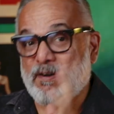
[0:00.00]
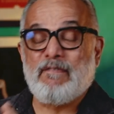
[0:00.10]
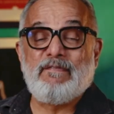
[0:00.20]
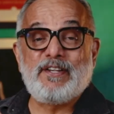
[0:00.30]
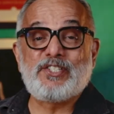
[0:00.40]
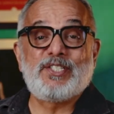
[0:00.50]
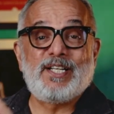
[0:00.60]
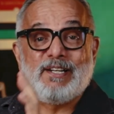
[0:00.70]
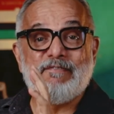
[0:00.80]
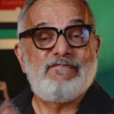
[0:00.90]

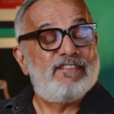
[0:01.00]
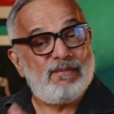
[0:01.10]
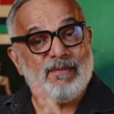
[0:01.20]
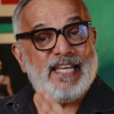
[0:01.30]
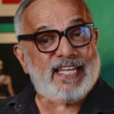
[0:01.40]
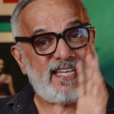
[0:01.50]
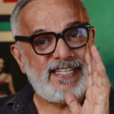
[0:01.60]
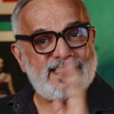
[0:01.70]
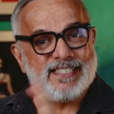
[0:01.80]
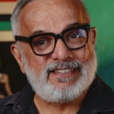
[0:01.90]
professional filming
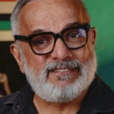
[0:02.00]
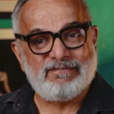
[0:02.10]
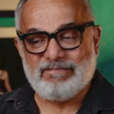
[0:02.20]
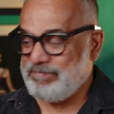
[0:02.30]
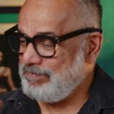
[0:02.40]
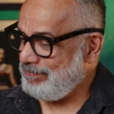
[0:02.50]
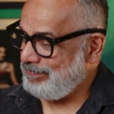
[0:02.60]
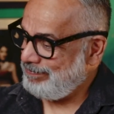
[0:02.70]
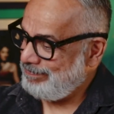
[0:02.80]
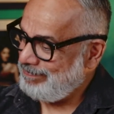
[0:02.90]
kit?
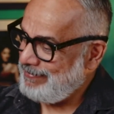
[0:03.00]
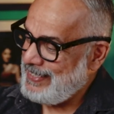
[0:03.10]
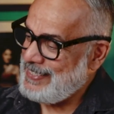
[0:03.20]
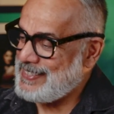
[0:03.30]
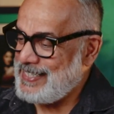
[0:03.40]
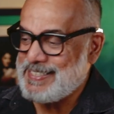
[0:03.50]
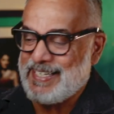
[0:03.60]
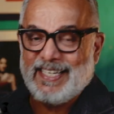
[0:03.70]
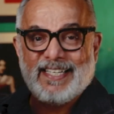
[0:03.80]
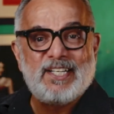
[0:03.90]
It's just
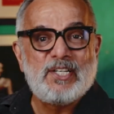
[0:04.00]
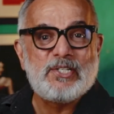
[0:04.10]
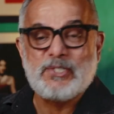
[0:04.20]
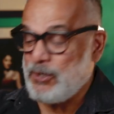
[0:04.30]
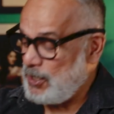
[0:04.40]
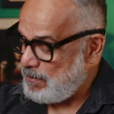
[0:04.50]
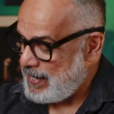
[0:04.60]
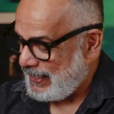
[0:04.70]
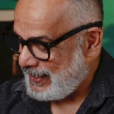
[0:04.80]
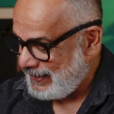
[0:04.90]
a shoulder
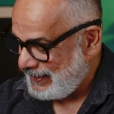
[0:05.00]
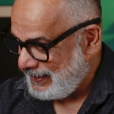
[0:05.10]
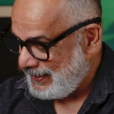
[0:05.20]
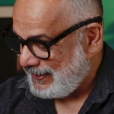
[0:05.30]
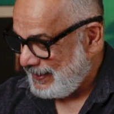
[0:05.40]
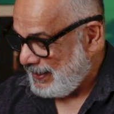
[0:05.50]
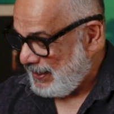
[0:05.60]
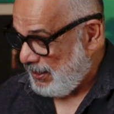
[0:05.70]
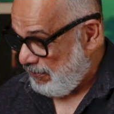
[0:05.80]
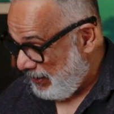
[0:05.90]
bag.
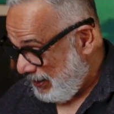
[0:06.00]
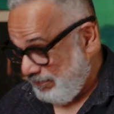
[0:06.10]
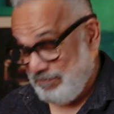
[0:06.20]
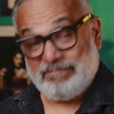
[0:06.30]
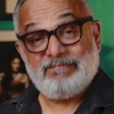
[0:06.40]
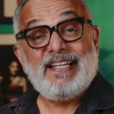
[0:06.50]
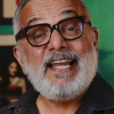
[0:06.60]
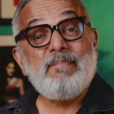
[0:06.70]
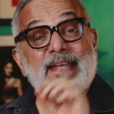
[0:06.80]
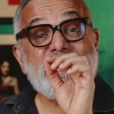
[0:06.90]
Well,
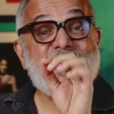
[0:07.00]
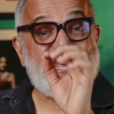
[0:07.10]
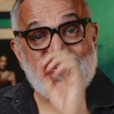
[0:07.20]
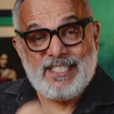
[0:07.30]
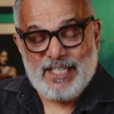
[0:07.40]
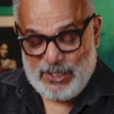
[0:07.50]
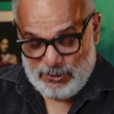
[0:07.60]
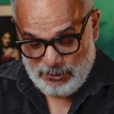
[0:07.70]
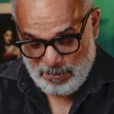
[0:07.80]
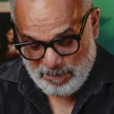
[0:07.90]
let me guarantee
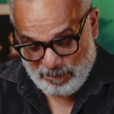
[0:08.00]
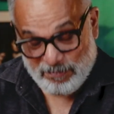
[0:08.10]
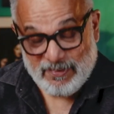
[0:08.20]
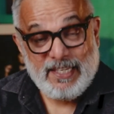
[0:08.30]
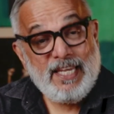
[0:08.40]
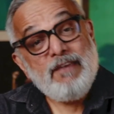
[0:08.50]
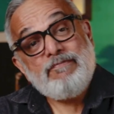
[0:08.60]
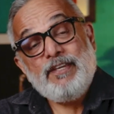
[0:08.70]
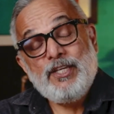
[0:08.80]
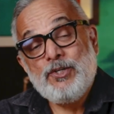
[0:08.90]
you,
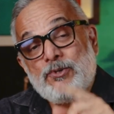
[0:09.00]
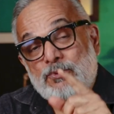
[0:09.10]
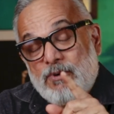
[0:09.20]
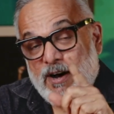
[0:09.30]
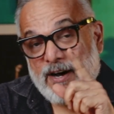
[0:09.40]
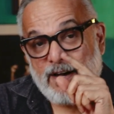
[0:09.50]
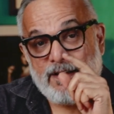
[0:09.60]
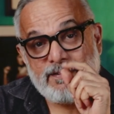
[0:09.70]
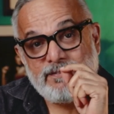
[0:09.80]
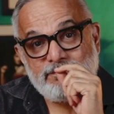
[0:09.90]
if you
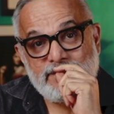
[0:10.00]
are